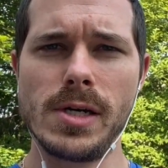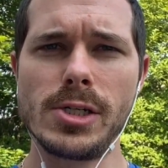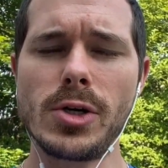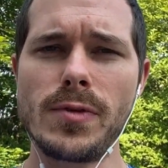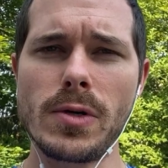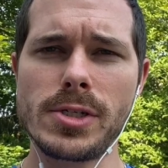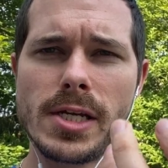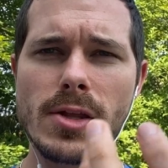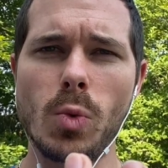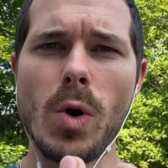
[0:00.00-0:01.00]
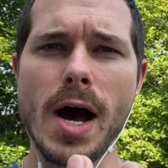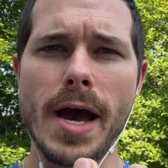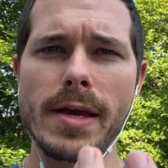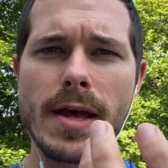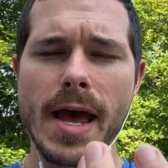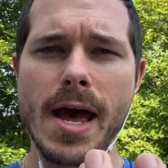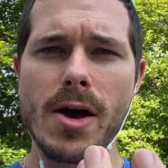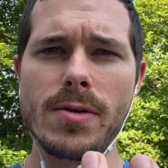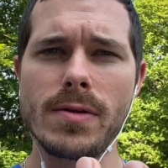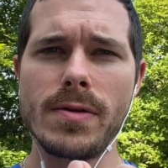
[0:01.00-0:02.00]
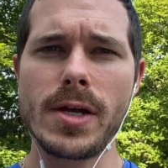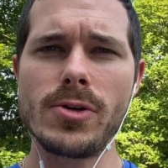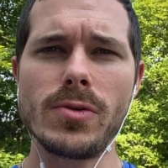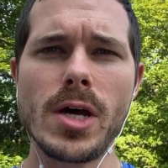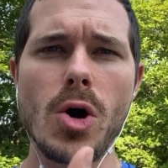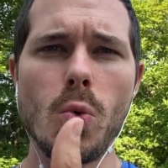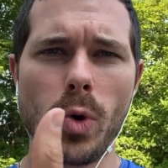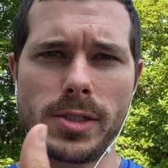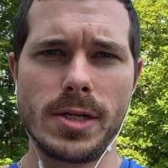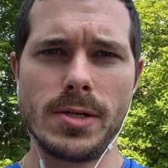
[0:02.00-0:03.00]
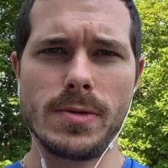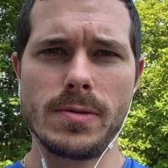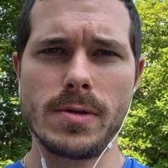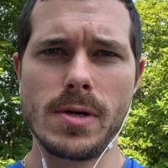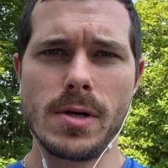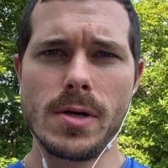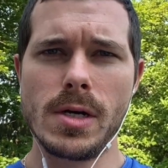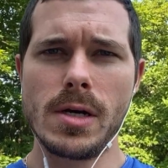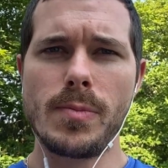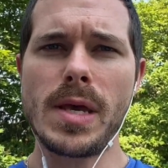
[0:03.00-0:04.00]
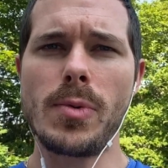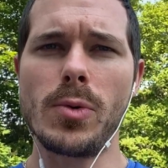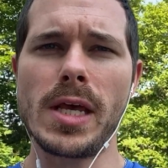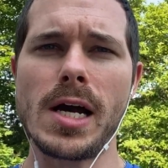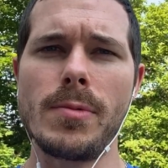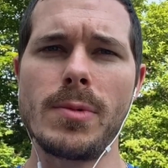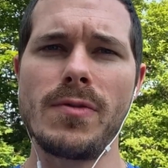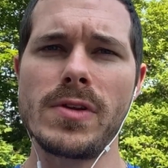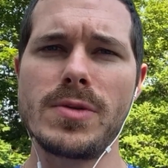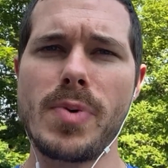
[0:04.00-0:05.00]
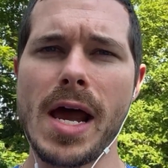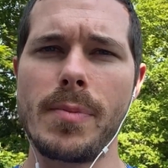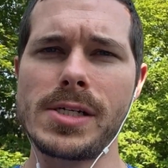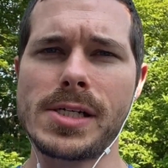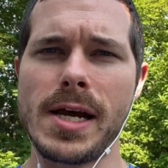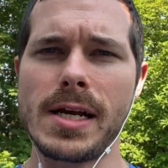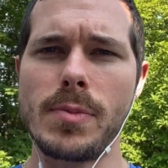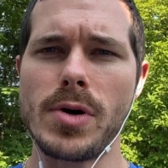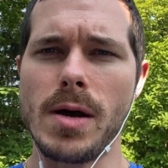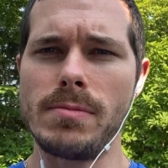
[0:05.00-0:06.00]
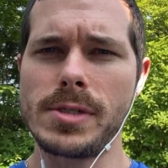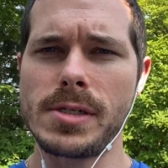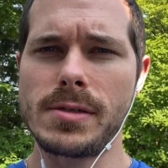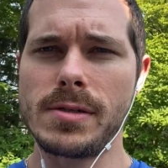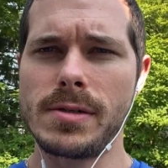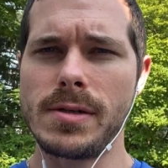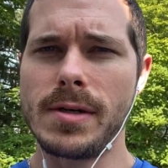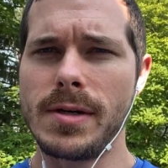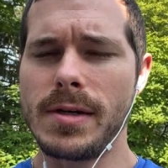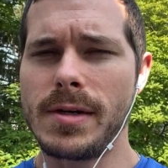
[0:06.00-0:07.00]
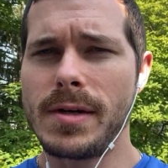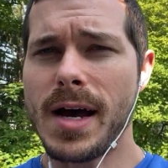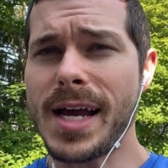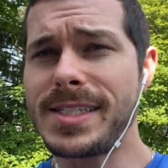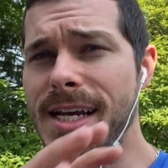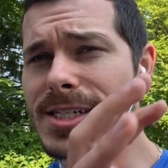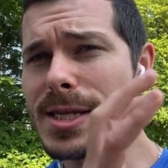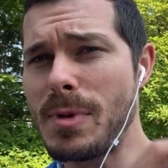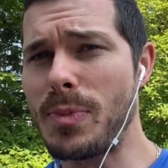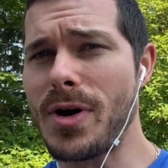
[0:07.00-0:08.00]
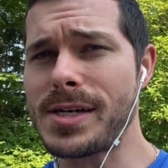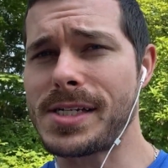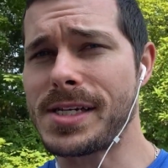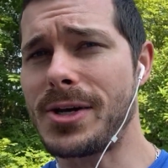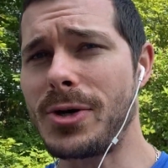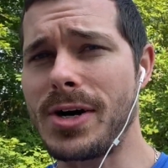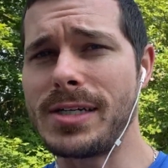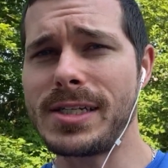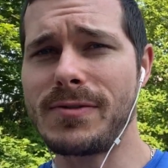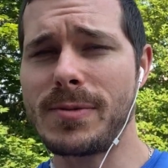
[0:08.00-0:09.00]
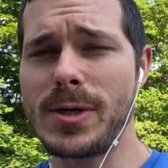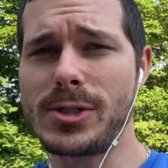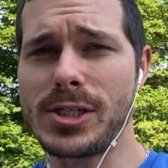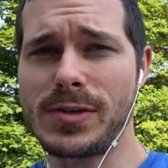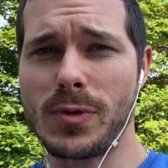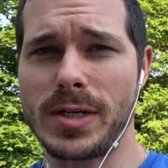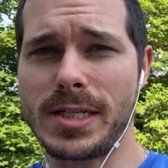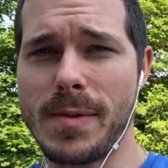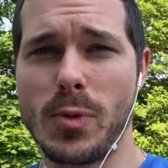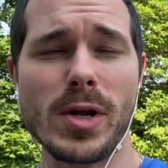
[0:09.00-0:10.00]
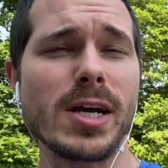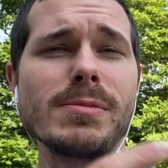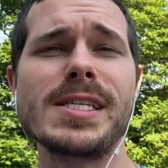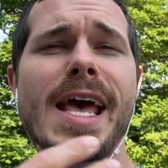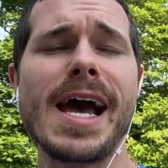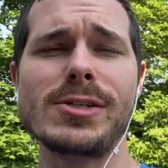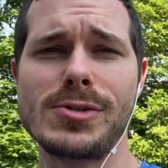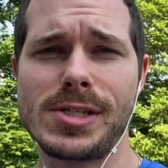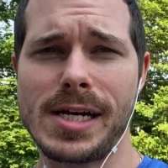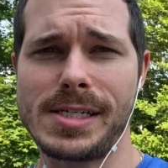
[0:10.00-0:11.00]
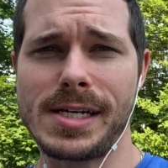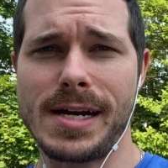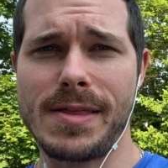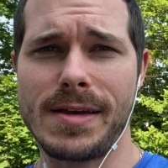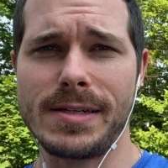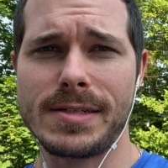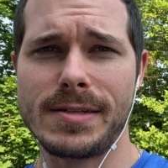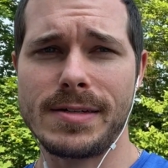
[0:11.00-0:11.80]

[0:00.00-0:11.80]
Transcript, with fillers: So if you understand the why and the how, then you'll know what to do. People, when they come to me for these back butt sciatica problems, I teach them a process. I call it hunting for emotions, for example, when it comes to the exercise side of things.